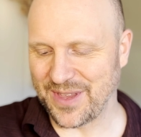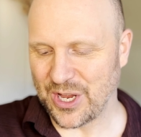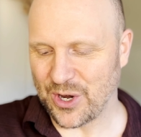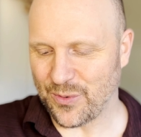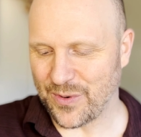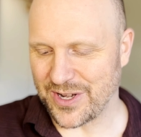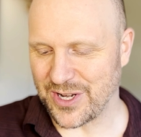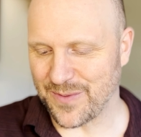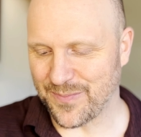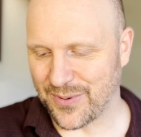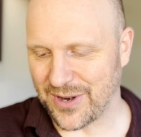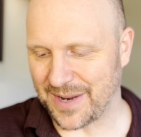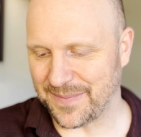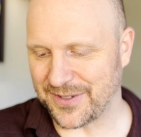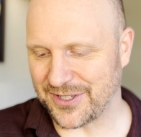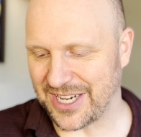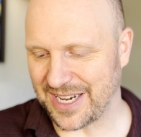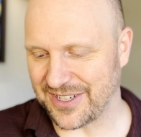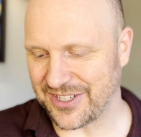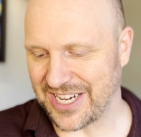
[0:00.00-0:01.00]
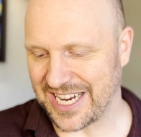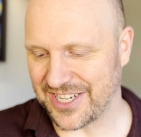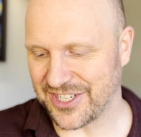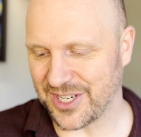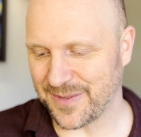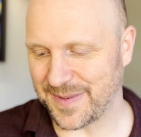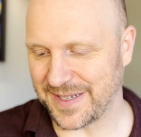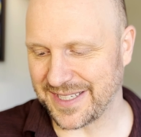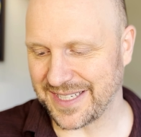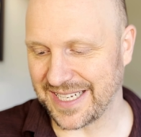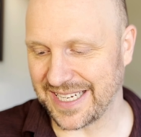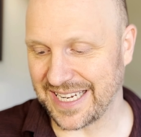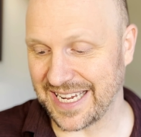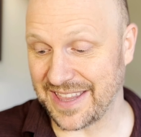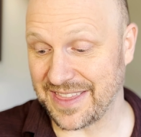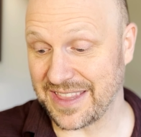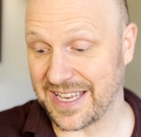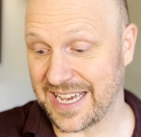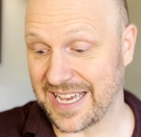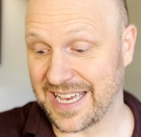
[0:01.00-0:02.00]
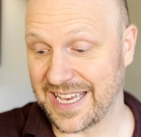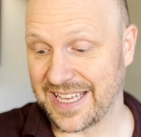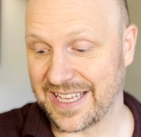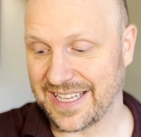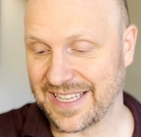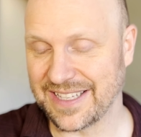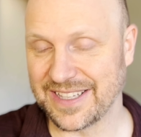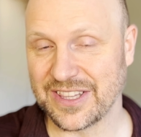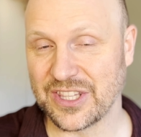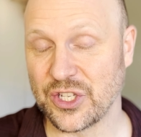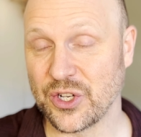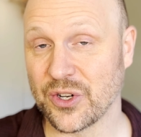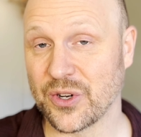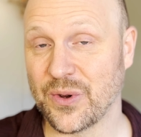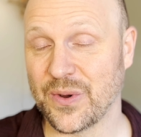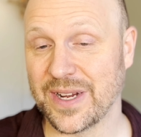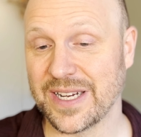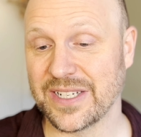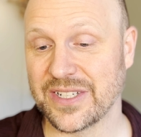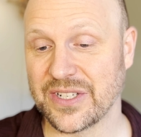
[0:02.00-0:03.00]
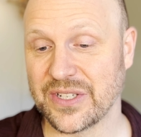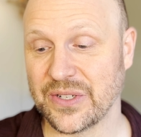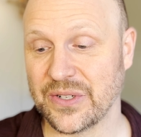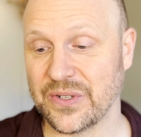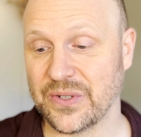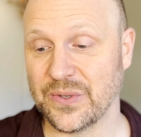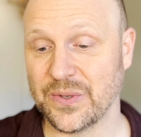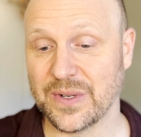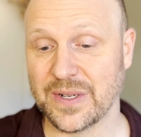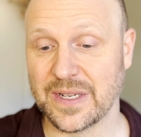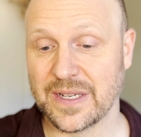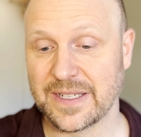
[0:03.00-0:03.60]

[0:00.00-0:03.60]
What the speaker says: When you prompt ChatGPT and you're going to